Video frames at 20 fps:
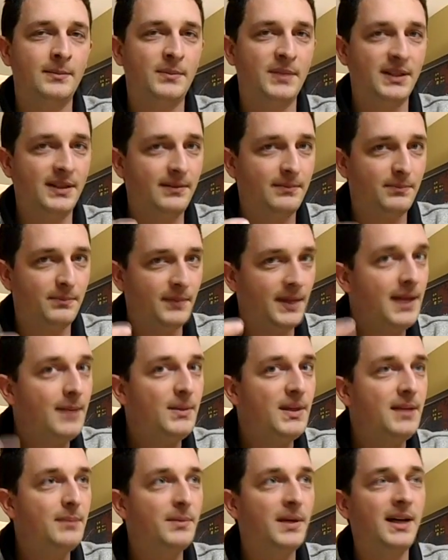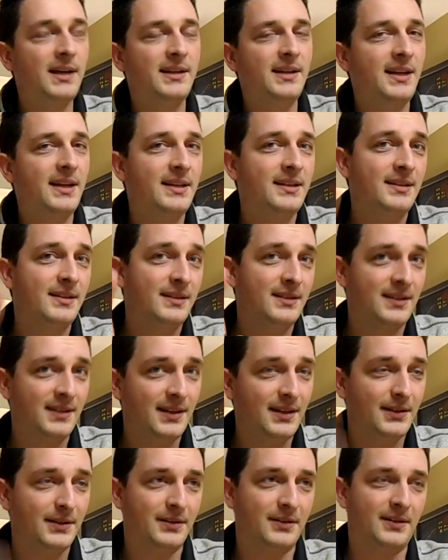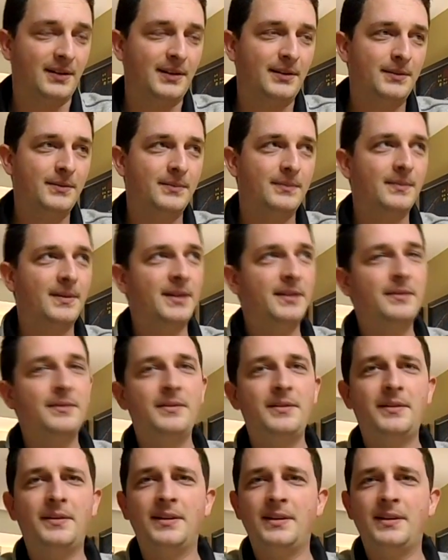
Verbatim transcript: but maybe podcast is singular. I don't know.